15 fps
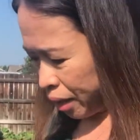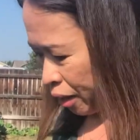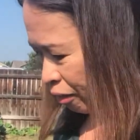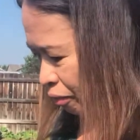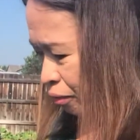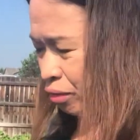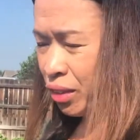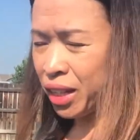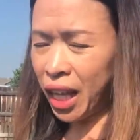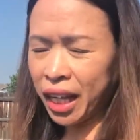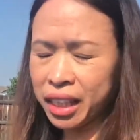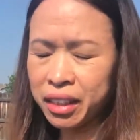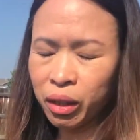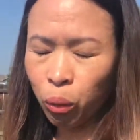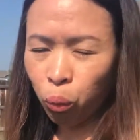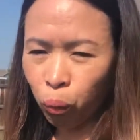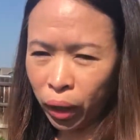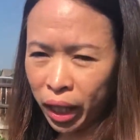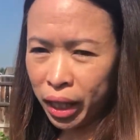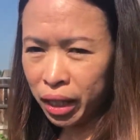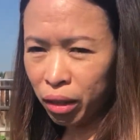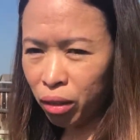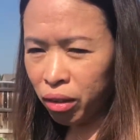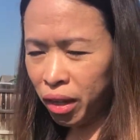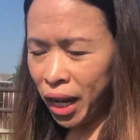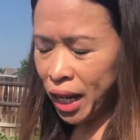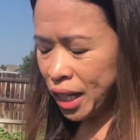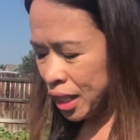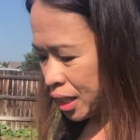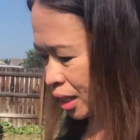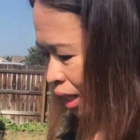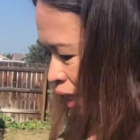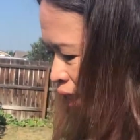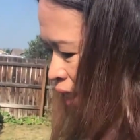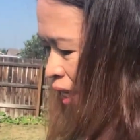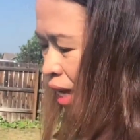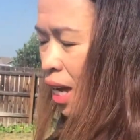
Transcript: if like the wind or anything,